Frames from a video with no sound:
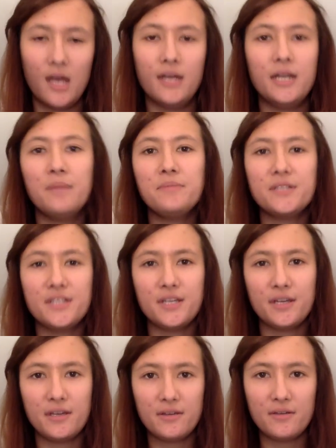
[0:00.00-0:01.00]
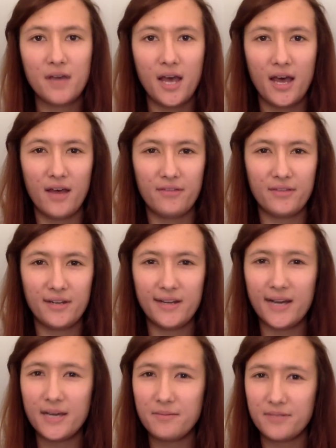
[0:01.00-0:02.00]
Number 2, the
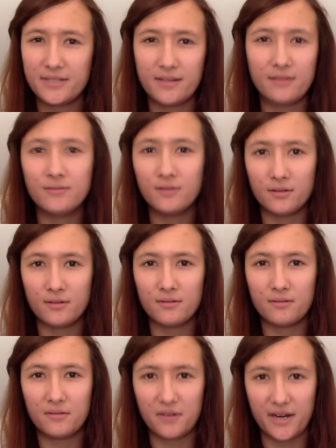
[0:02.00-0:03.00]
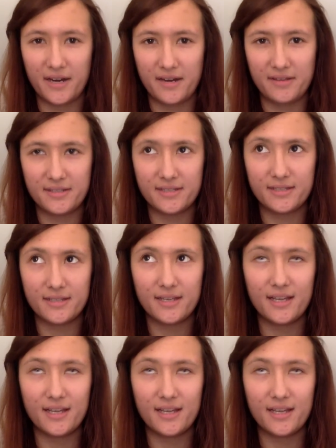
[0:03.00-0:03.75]
libraries are not great.